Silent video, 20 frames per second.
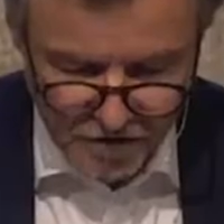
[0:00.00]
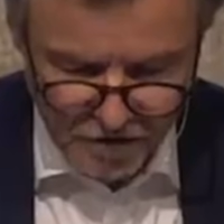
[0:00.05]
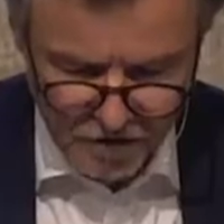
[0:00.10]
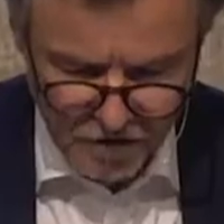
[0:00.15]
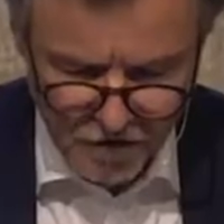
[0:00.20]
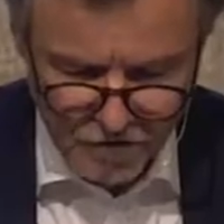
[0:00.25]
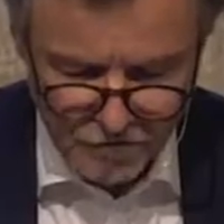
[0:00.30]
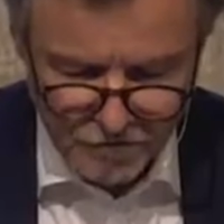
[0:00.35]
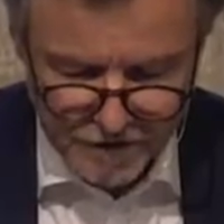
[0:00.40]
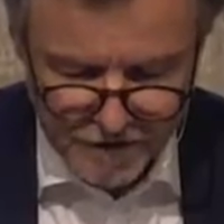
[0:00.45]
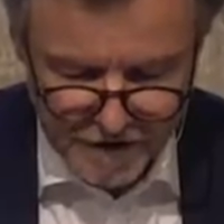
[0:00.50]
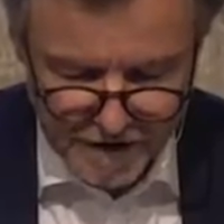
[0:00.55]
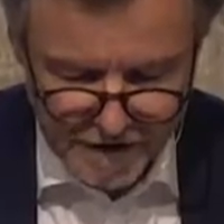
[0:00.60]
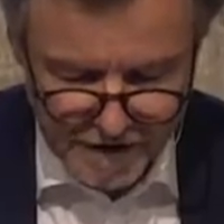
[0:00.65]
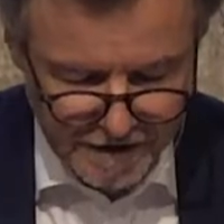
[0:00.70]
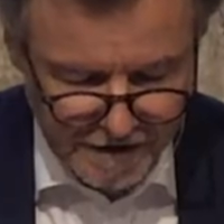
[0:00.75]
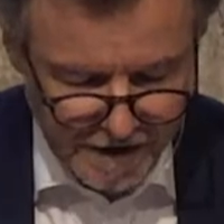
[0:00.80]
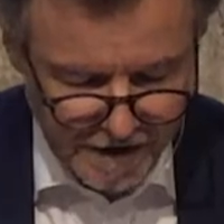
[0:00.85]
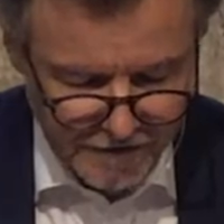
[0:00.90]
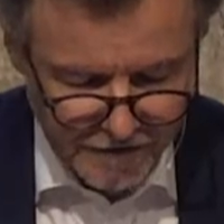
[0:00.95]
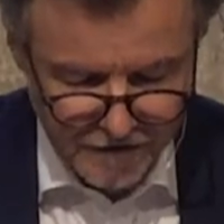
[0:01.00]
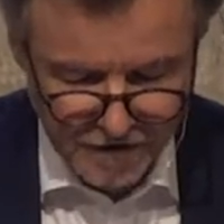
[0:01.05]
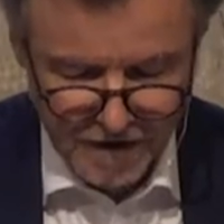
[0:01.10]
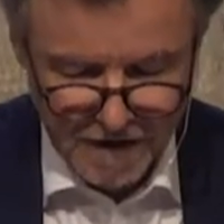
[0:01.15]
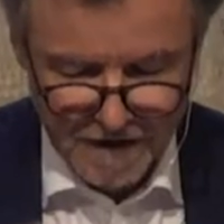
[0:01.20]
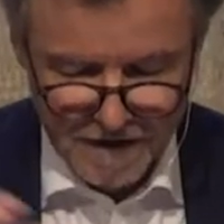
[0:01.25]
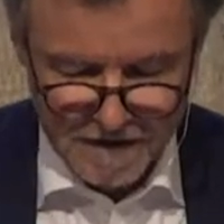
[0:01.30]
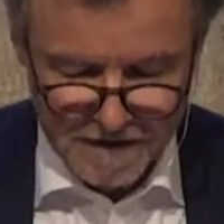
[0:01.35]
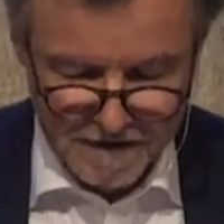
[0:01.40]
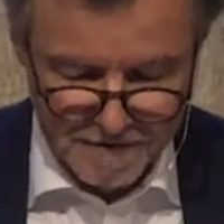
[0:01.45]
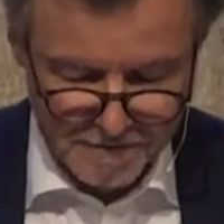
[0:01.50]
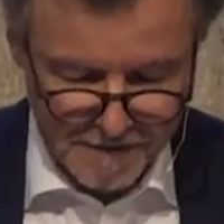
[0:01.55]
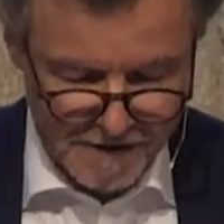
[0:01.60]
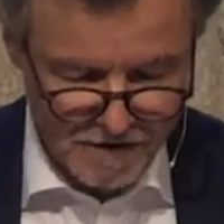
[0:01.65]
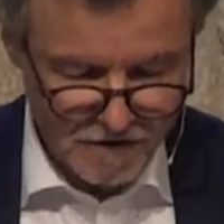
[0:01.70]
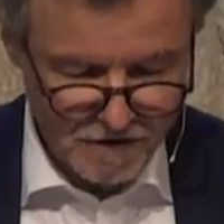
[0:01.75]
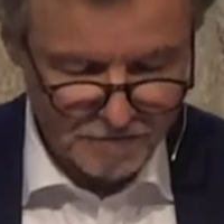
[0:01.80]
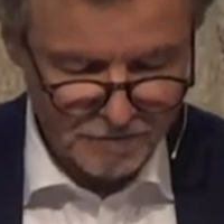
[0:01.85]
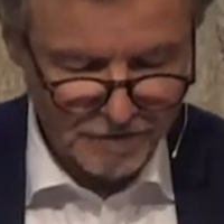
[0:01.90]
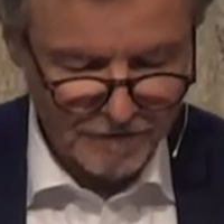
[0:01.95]
along with any other
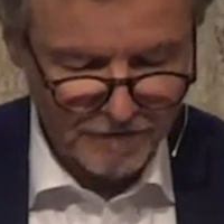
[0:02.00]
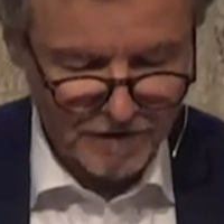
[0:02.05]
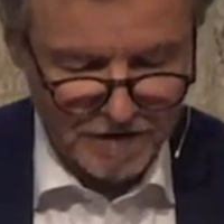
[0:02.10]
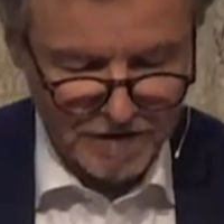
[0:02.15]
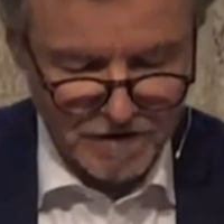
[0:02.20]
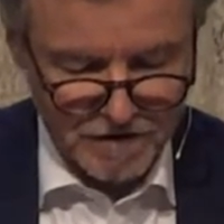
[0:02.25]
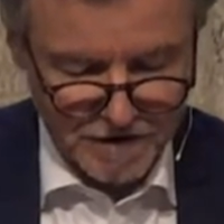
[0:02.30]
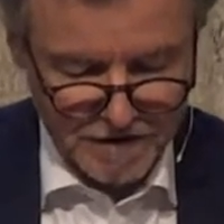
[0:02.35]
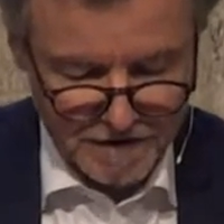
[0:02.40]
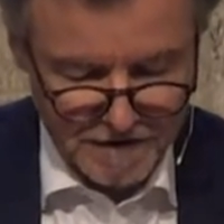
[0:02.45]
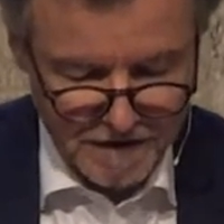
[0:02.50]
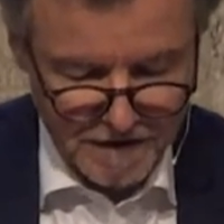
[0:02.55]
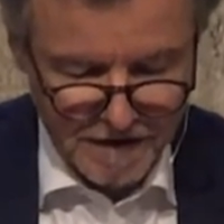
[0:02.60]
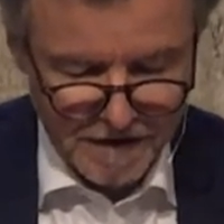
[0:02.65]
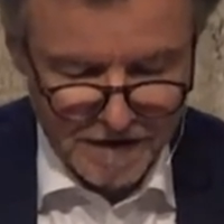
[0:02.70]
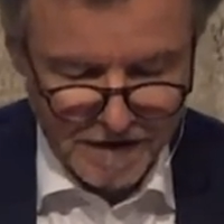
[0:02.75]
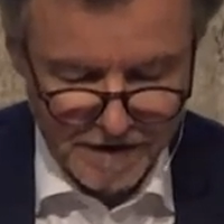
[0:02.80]
special privileges,